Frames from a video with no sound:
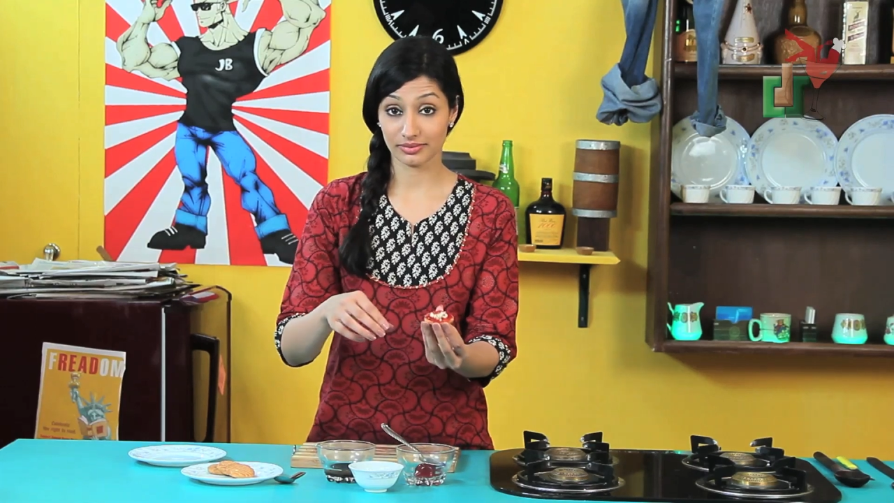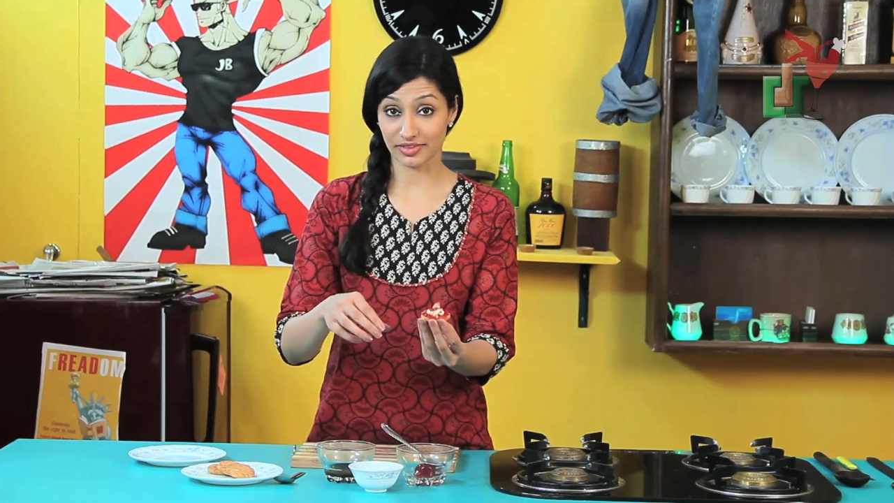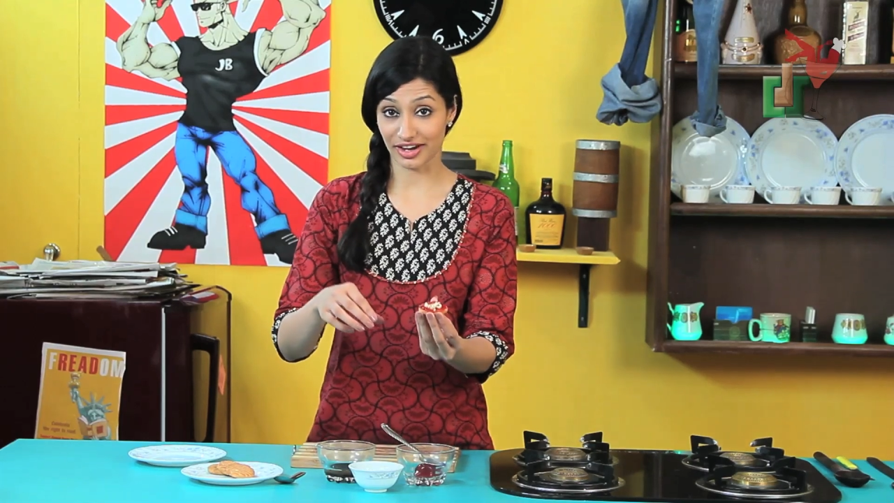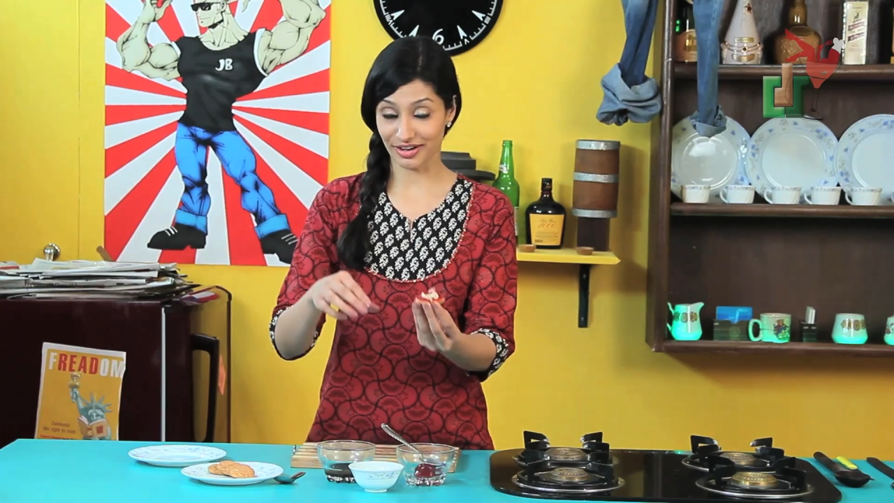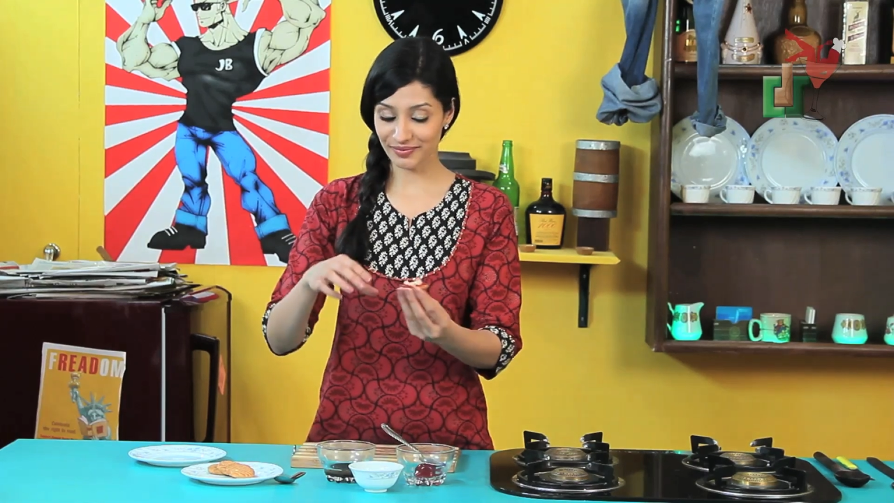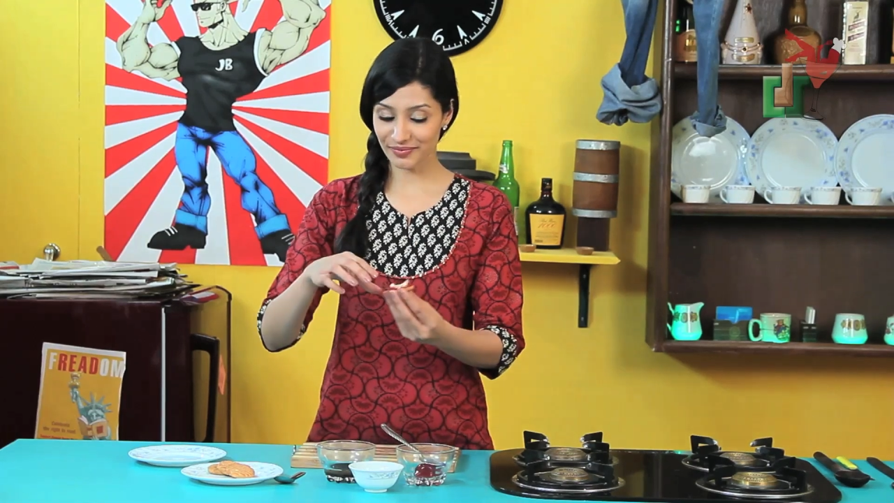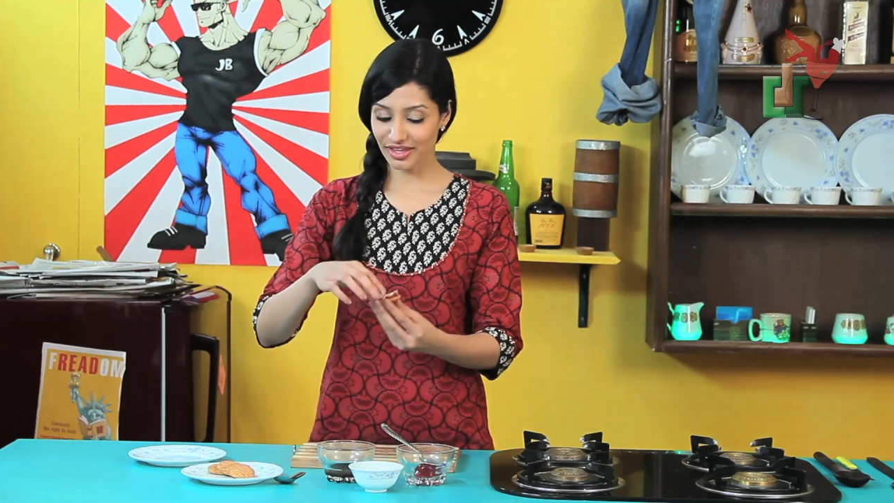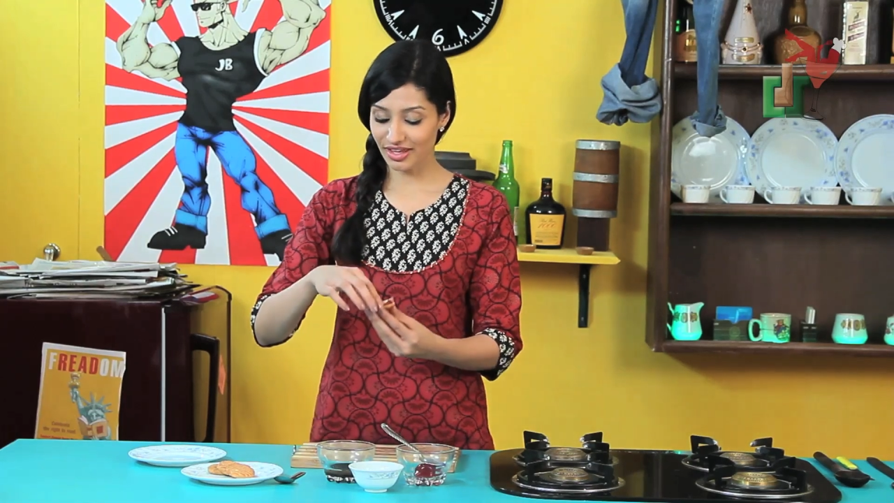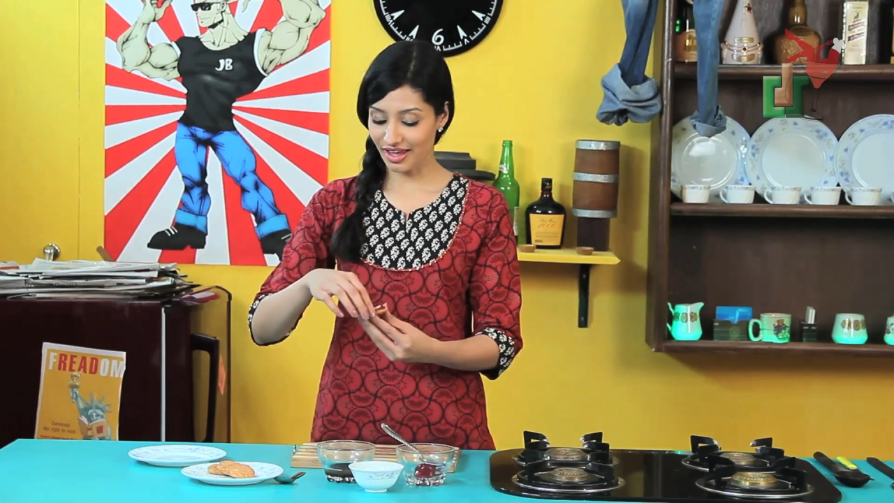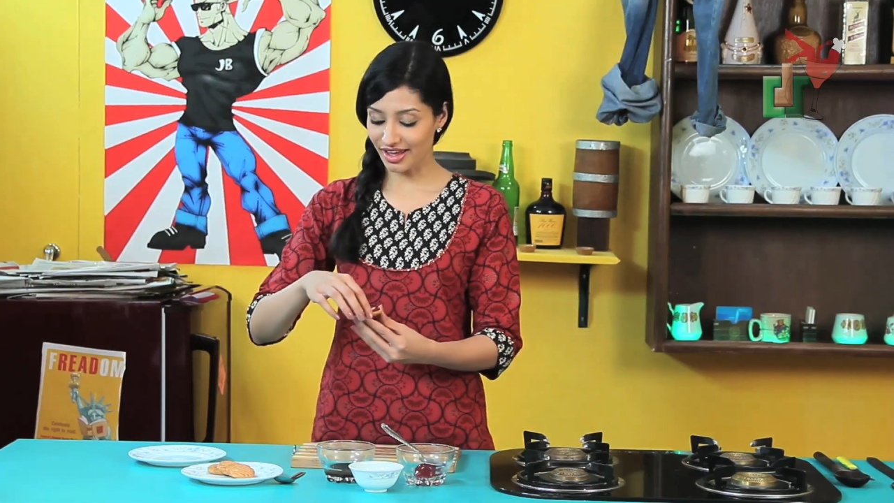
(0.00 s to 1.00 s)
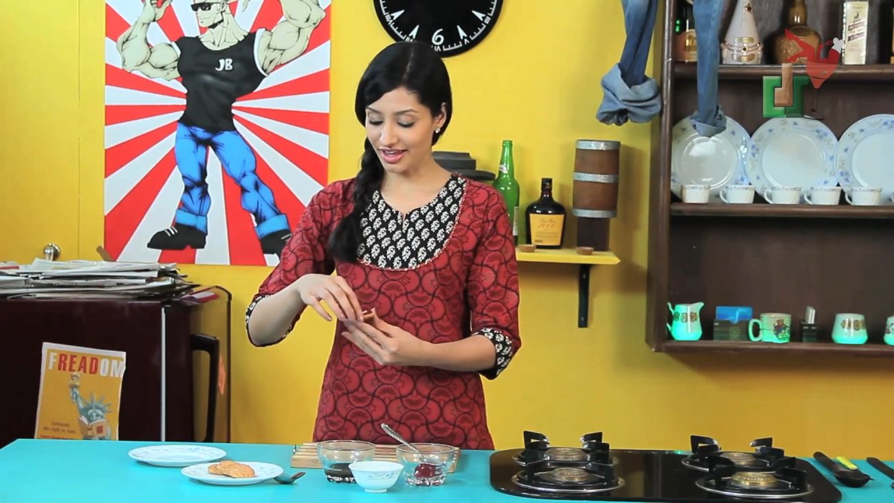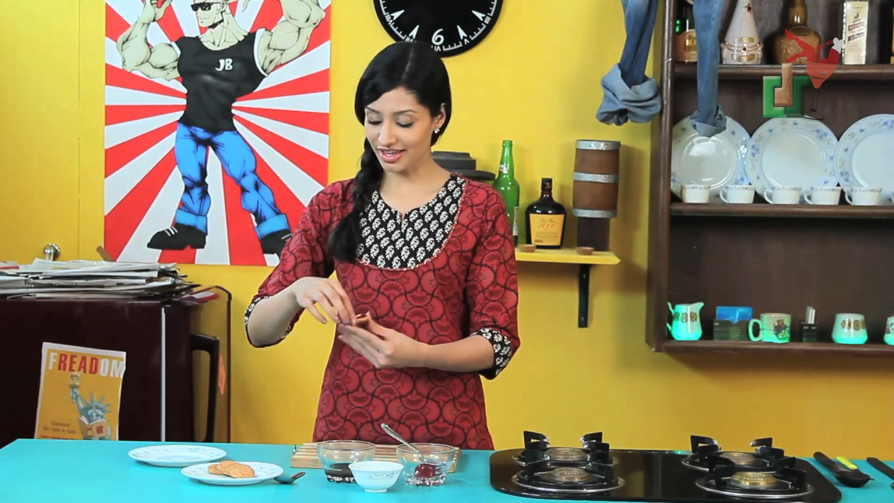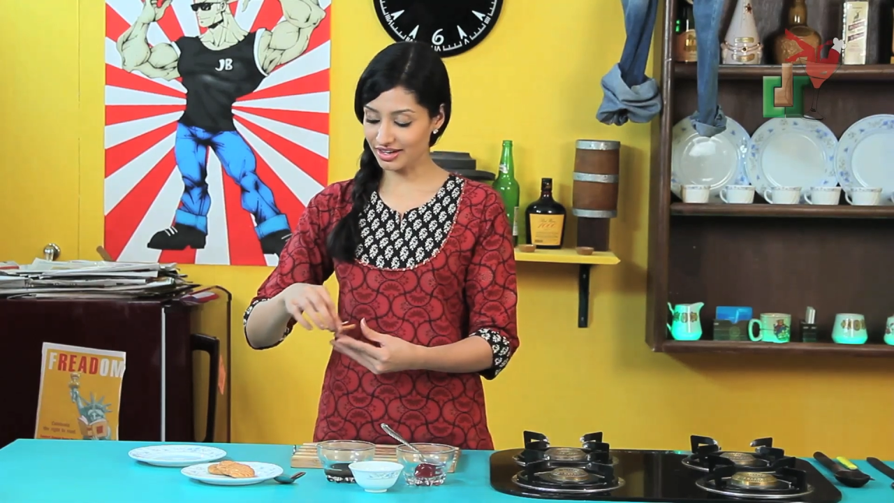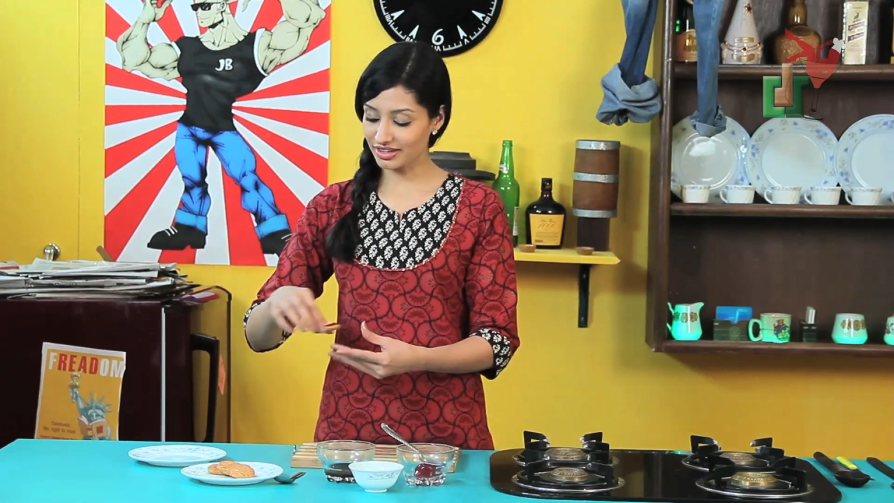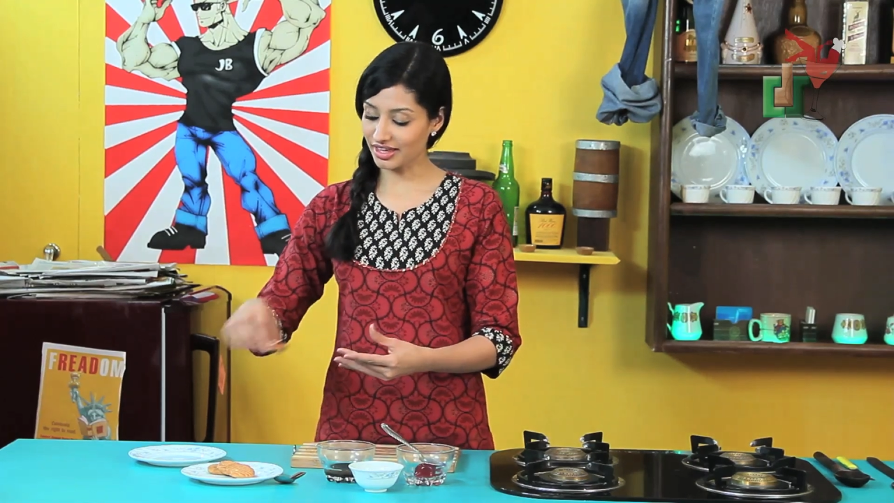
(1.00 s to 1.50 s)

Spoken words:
There. And